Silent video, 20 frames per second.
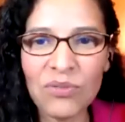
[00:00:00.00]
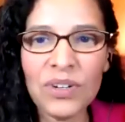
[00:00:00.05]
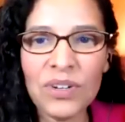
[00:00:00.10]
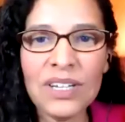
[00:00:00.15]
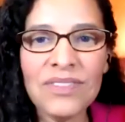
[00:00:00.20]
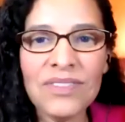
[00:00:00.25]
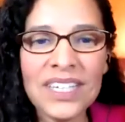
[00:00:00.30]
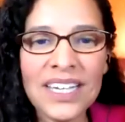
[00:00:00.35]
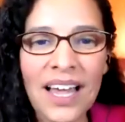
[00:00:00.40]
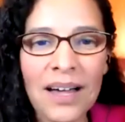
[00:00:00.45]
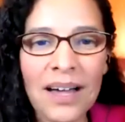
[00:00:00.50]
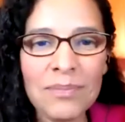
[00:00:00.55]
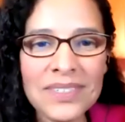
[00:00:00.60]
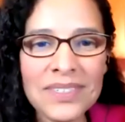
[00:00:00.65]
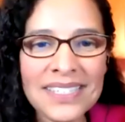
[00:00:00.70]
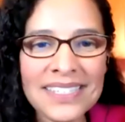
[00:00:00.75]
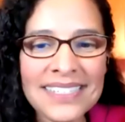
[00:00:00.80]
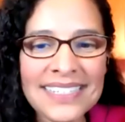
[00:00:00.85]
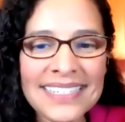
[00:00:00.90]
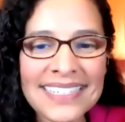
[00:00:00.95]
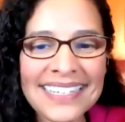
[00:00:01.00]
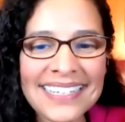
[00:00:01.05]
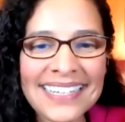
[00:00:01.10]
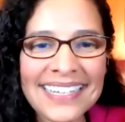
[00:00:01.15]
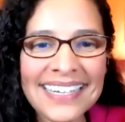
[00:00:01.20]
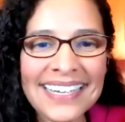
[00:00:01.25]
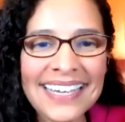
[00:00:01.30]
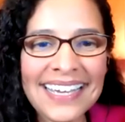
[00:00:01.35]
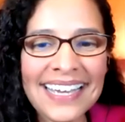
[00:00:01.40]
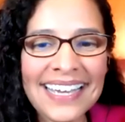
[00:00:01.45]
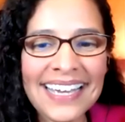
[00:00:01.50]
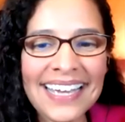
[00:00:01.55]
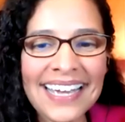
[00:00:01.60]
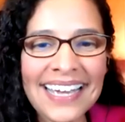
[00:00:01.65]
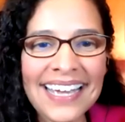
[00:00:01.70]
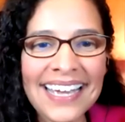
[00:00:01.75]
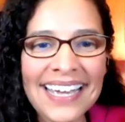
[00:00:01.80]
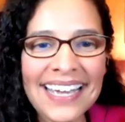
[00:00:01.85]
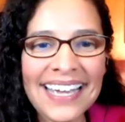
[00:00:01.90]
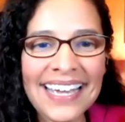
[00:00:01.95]
Uh, the, the questions will now come
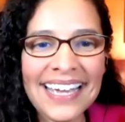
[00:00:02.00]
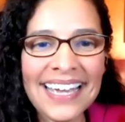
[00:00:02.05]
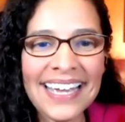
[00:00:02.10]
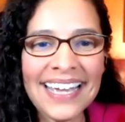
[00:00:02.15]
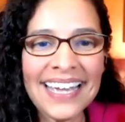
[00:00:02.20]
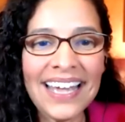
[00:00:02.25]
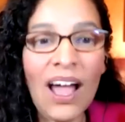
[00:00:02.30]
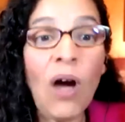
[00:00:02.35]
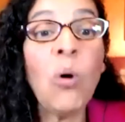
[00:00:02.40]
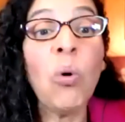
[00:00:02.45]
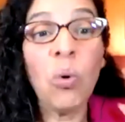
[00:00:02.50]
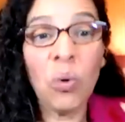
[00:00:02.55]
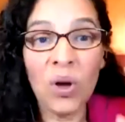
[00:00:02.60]
in thick and fast.